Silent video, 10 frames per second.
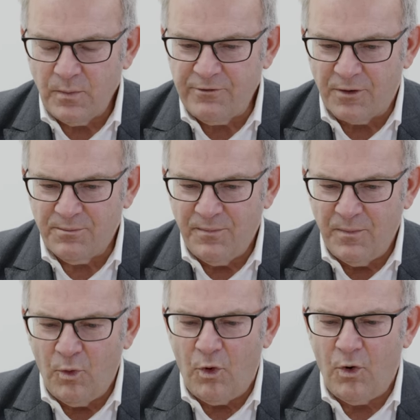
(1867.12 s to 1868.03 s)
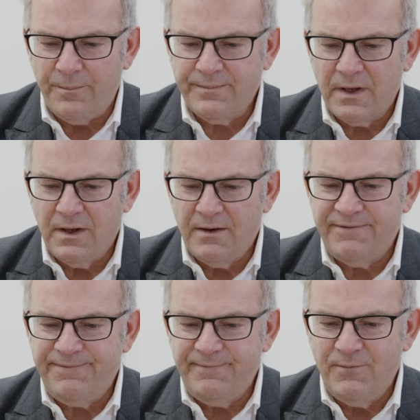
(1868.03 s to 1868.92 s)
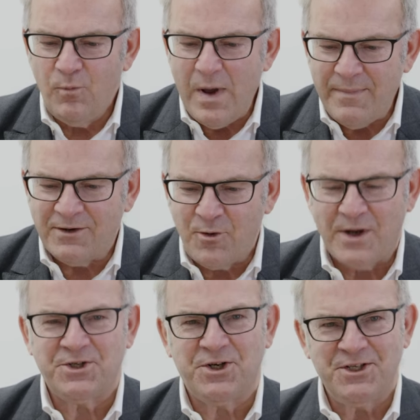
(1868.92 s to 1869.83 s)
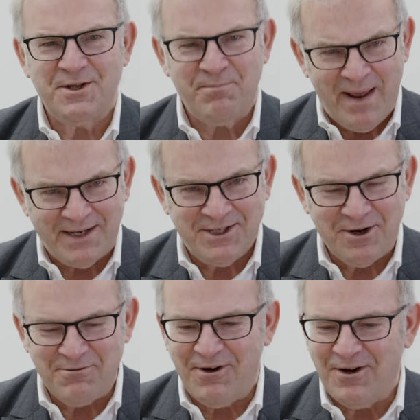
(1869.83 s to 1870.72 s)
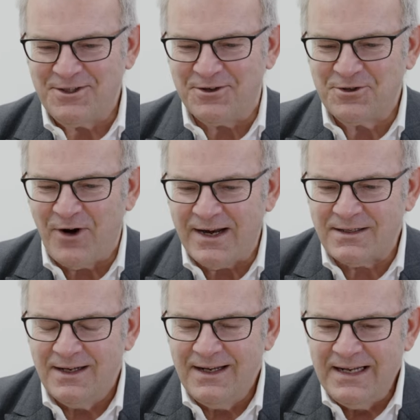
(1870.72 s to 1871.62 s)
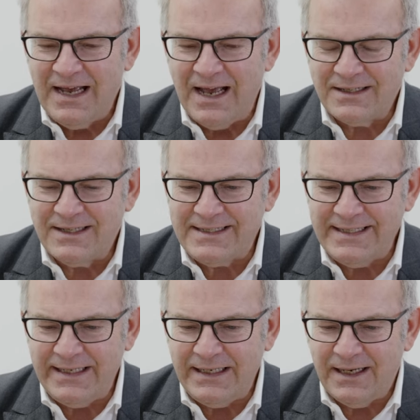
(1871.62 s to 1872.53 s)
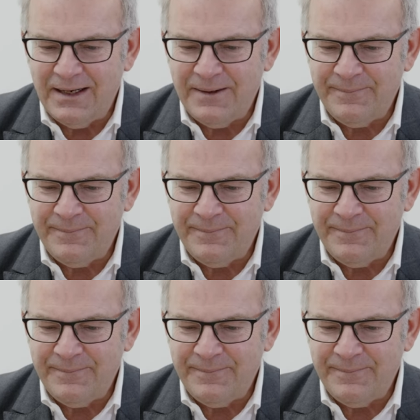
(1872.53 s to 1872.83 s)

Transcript: we've got more women questioners than men so far. So it's great to see